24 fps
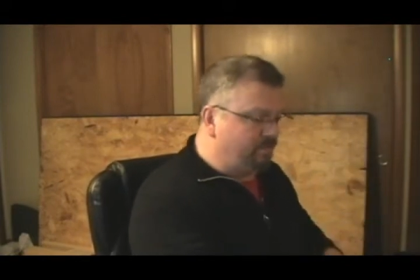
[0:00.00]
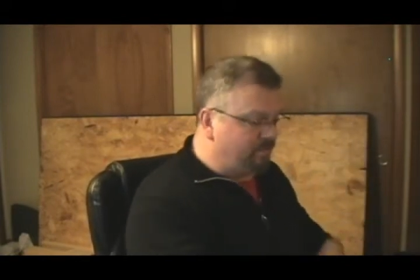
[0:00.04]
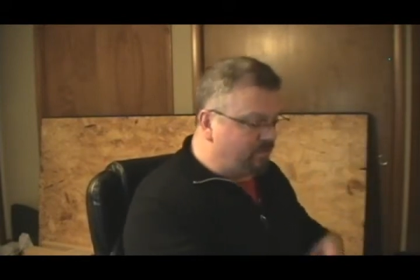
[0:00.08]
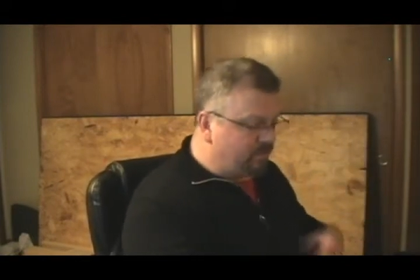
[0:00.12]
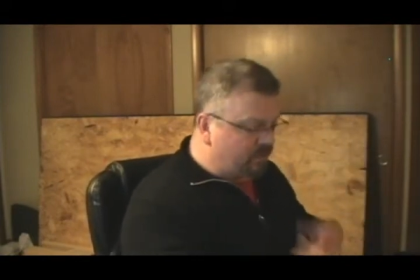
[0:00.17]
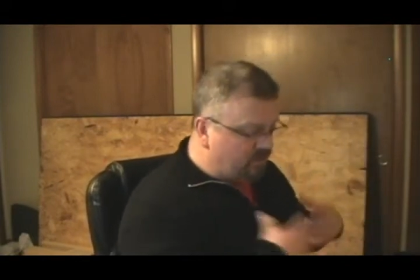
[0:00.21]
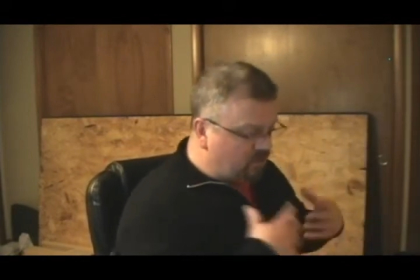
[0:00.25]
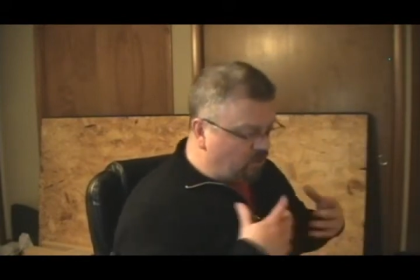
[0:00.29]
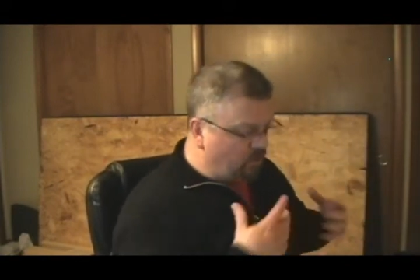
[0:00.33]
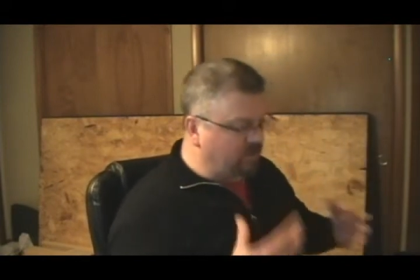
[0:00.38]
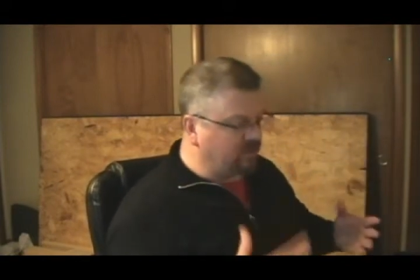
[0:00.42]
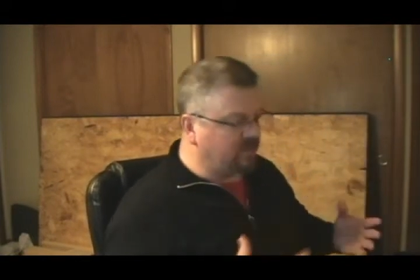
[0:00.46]

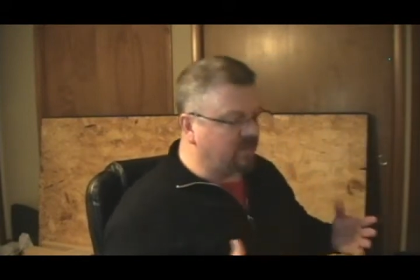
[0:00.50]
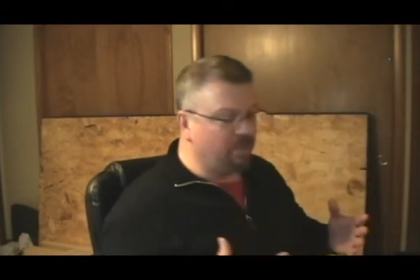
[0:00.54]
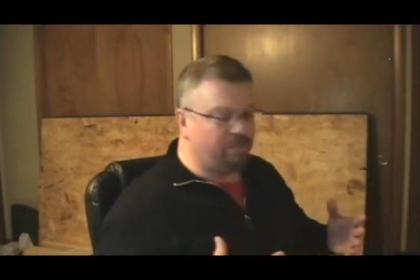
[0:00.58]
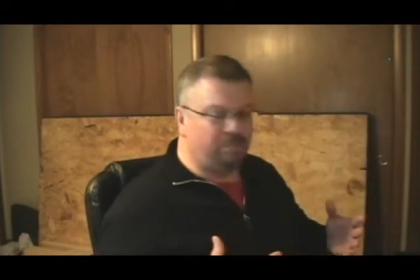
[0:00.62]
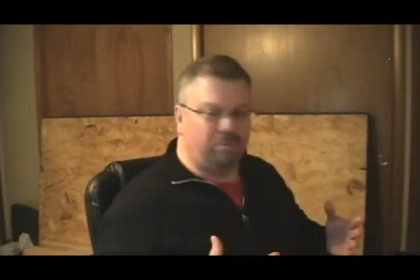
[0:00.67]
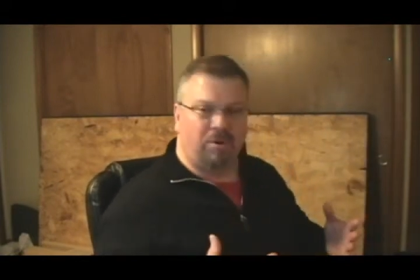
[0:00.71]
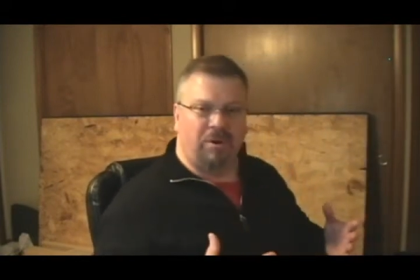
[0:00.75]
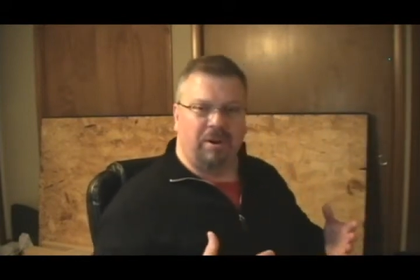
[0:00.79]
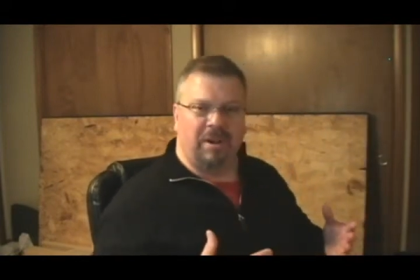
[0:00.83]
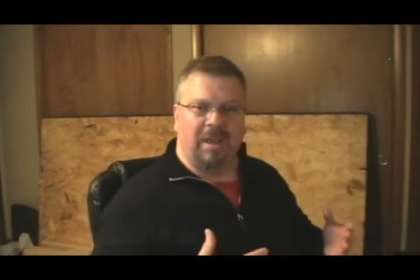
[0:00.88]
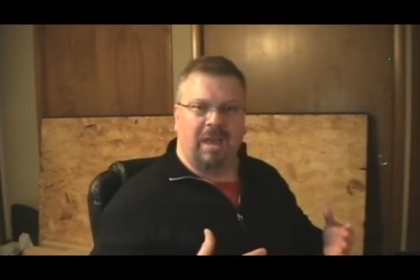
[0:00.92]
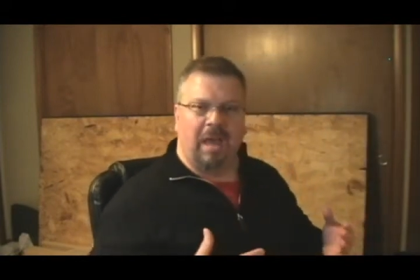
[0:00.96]
So he's like
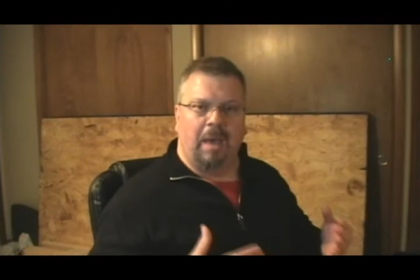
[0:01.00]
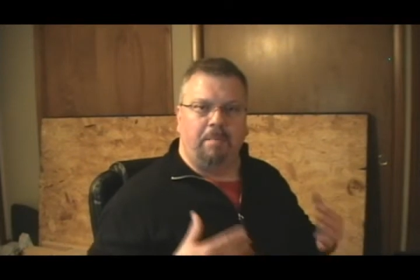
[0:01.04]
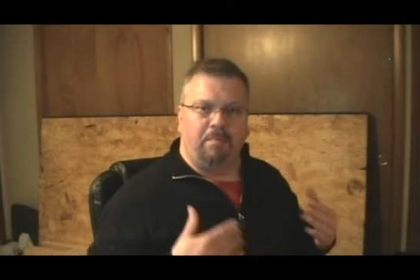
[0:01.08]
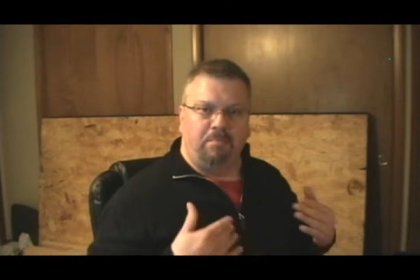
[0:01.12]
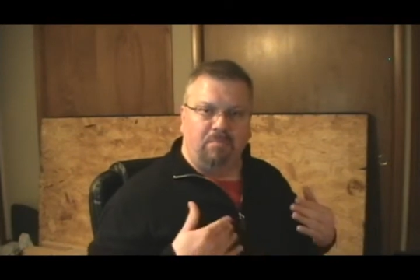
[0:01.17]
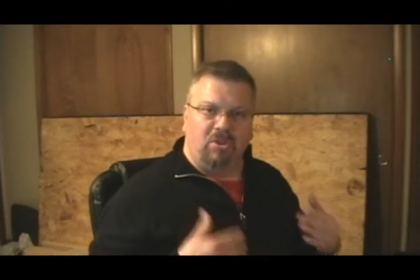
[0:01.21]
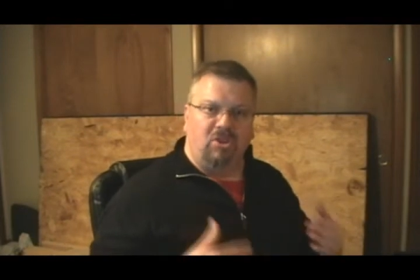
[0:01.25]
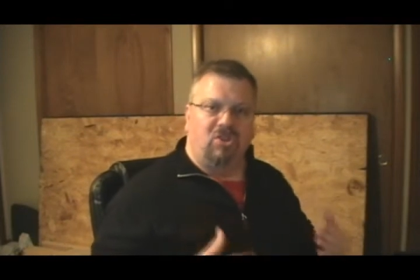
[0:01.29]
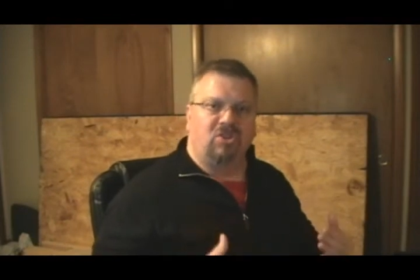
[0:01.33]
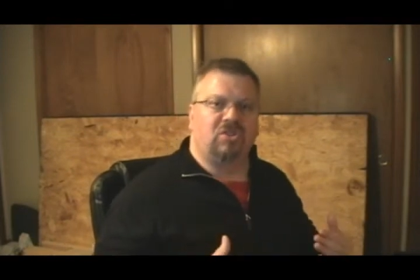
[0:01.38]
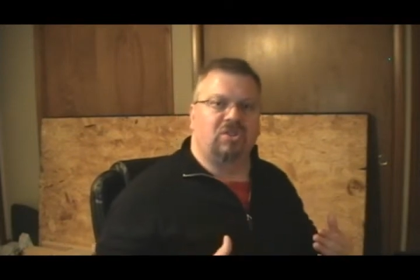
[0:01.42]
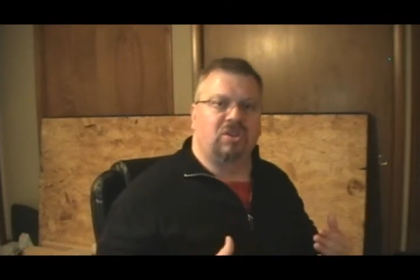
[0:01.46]
putting a
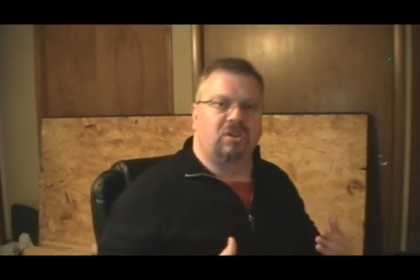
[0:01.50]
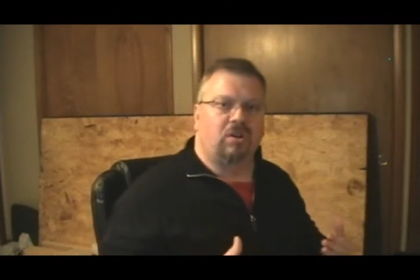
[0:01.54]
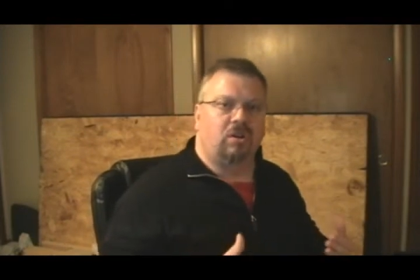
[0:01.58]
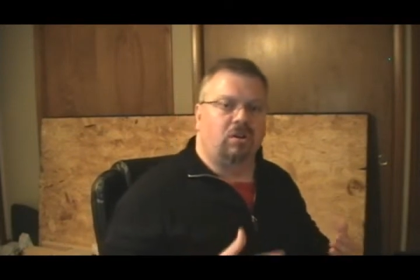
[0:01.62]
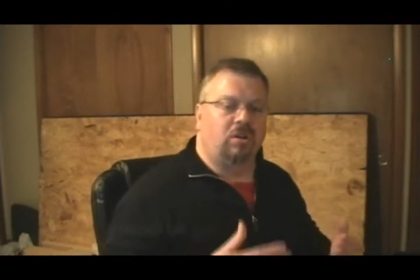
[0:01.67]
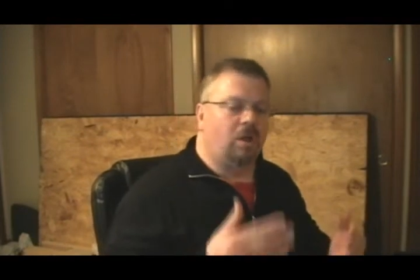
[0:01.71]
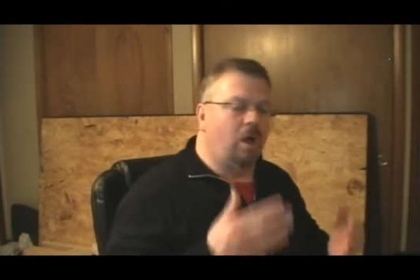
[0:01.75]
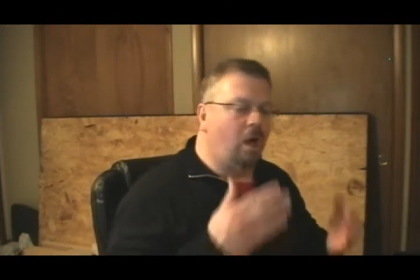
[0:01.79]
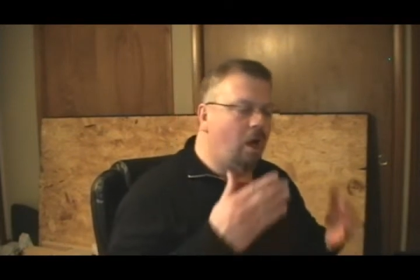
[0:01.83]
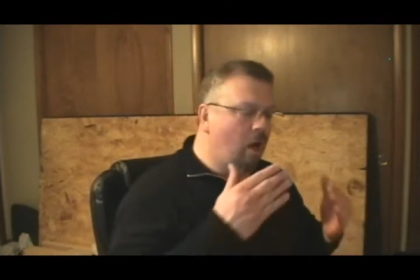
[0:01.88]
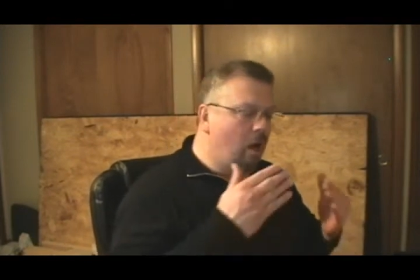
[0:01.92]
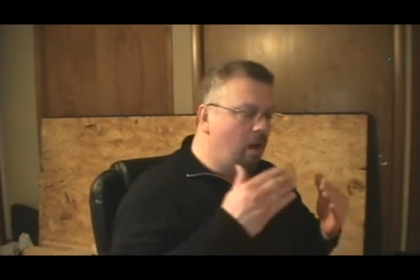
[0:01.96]

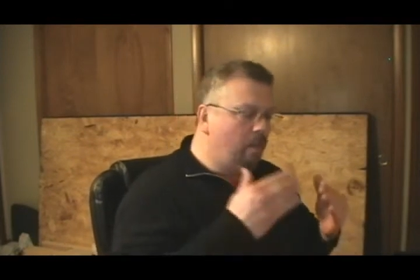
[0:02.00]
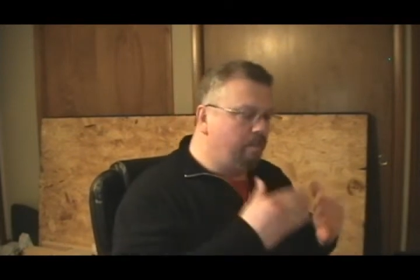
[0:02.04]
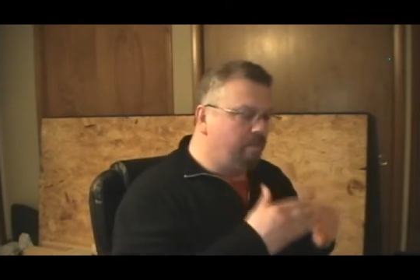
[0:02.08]
musical